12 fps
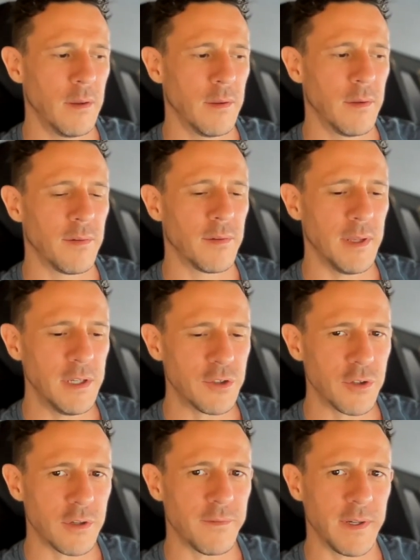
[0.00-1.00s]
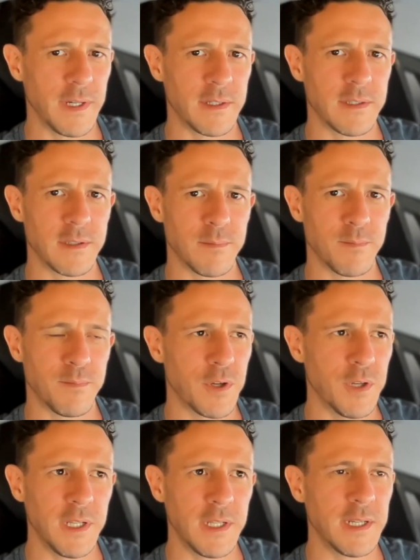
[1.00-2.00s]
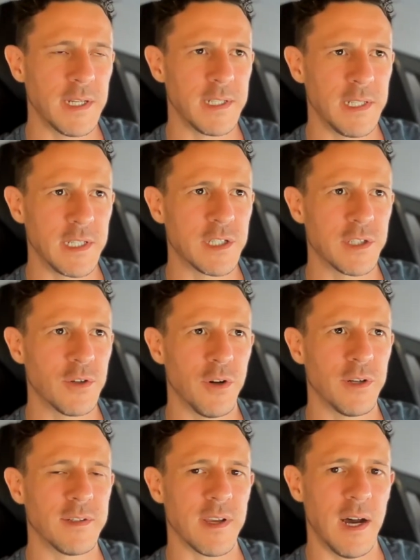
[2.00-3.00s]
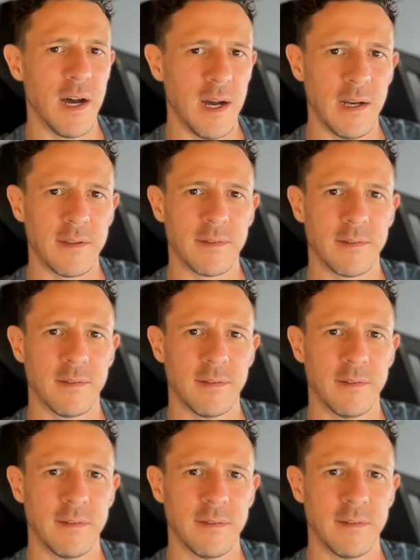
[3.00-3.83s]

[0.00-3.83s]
The slingshot effect is turning addiction on its ass